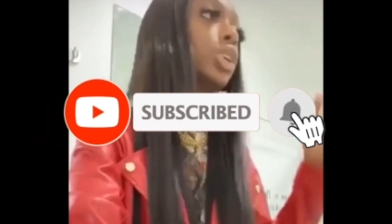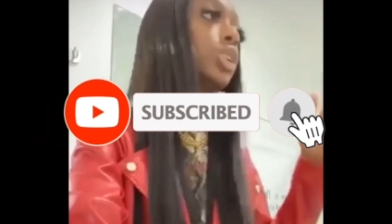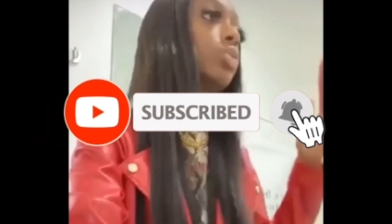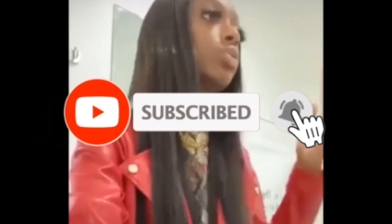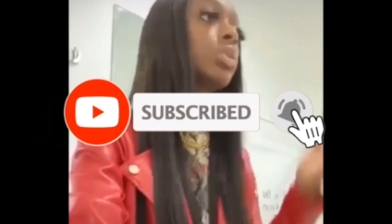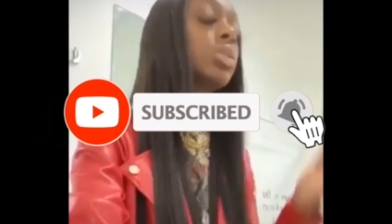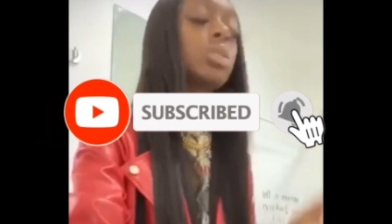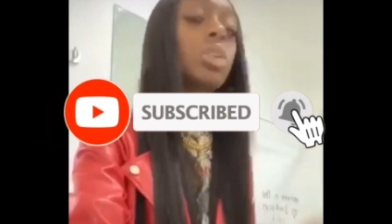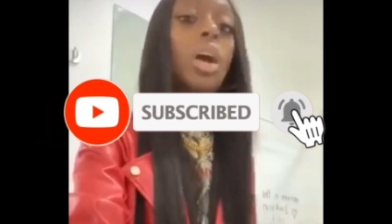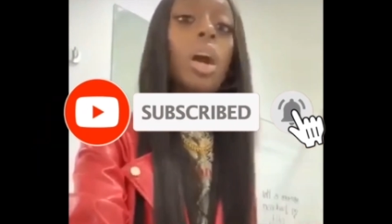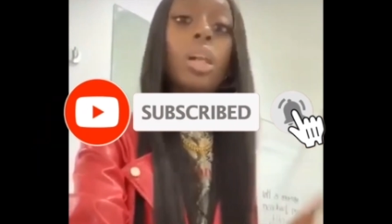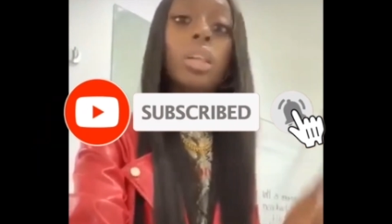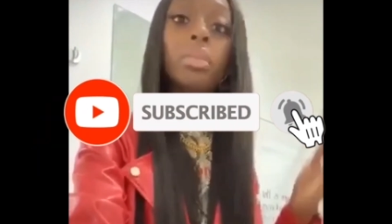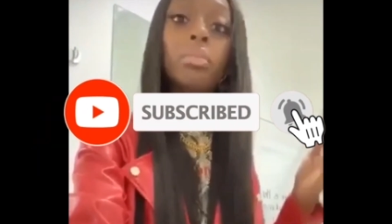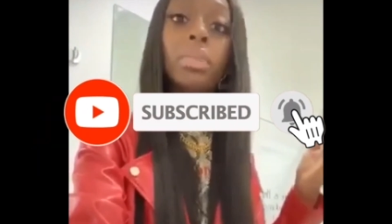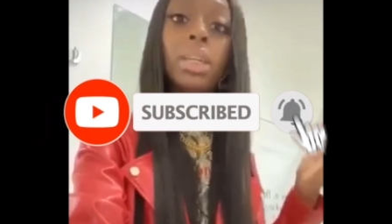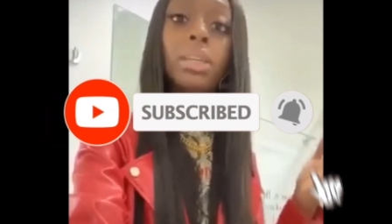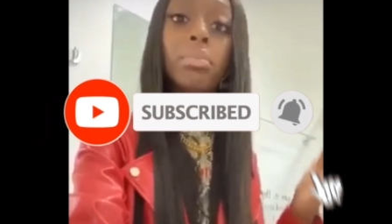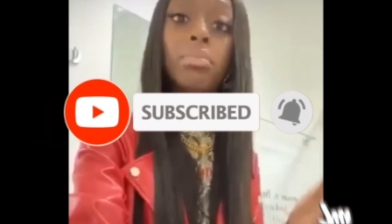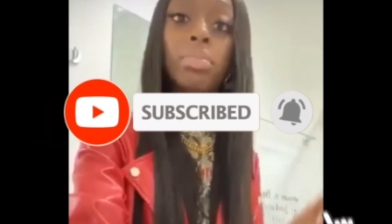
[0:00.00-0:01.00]
You was
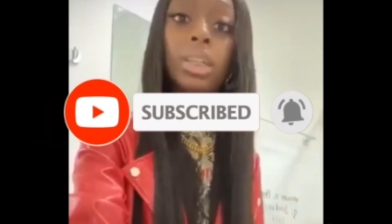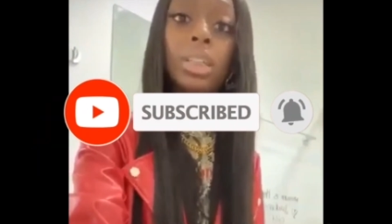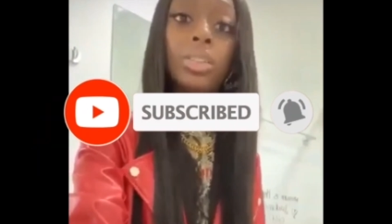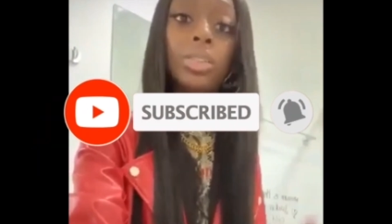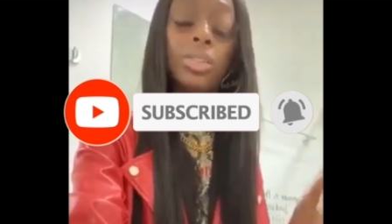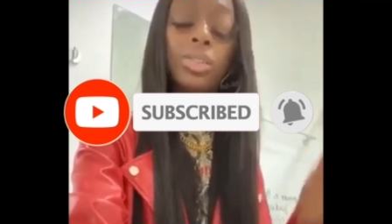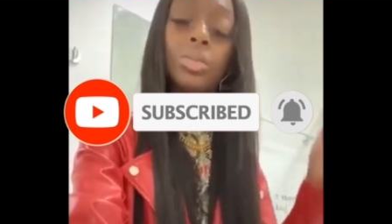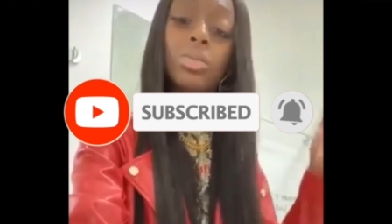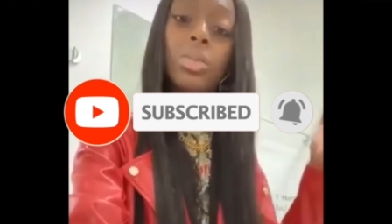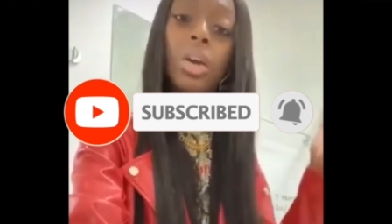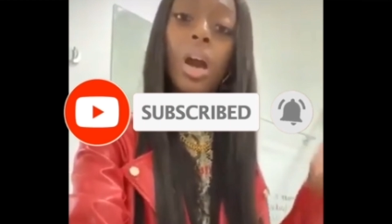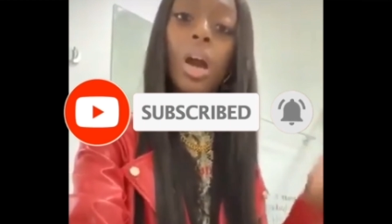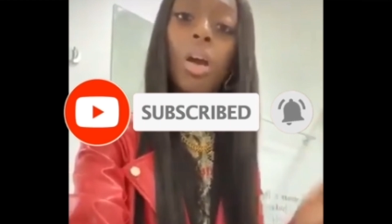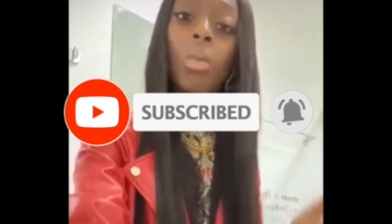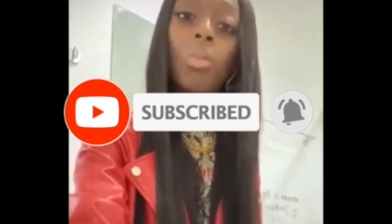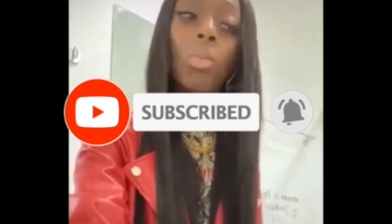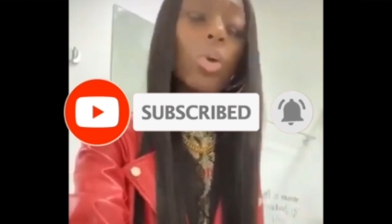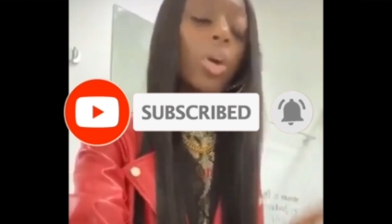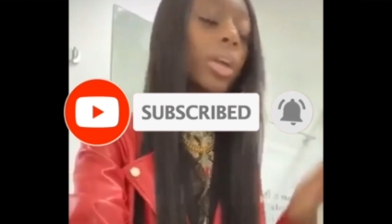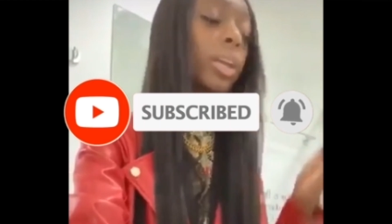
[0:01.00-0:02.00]
calling me bitches. You
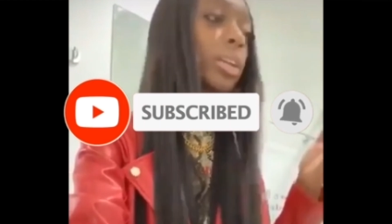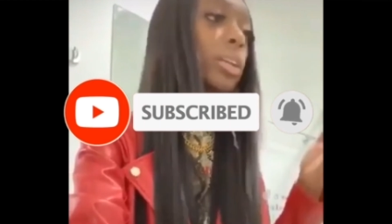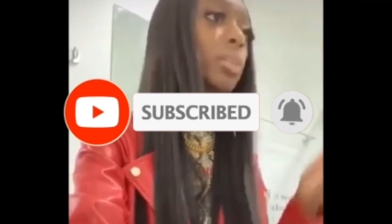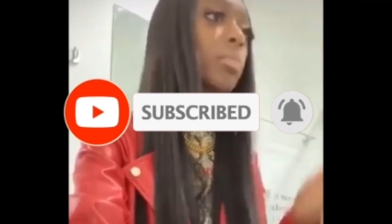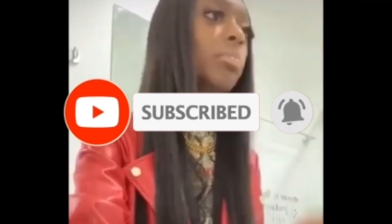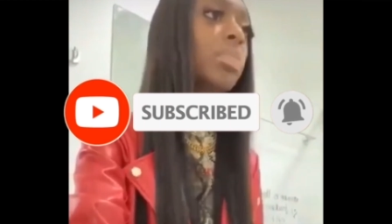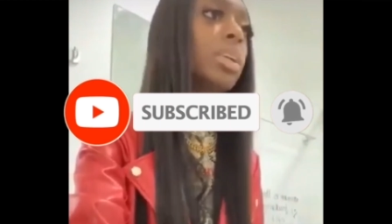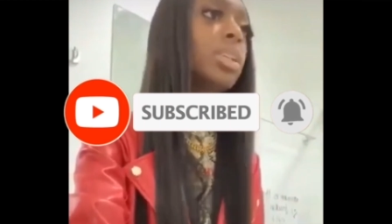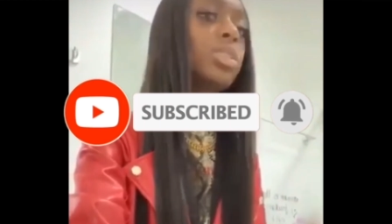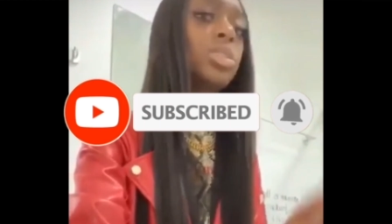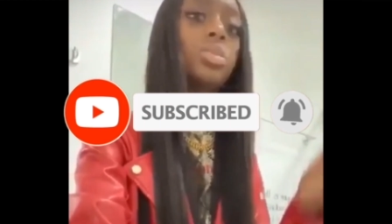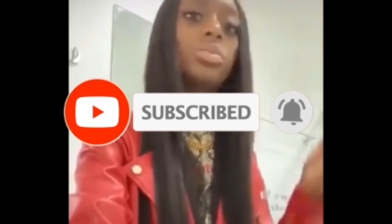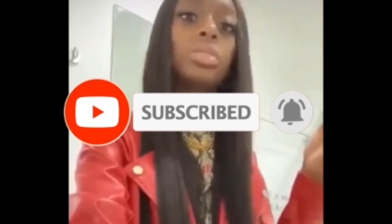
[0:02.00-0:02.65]
called Morgan a bitch.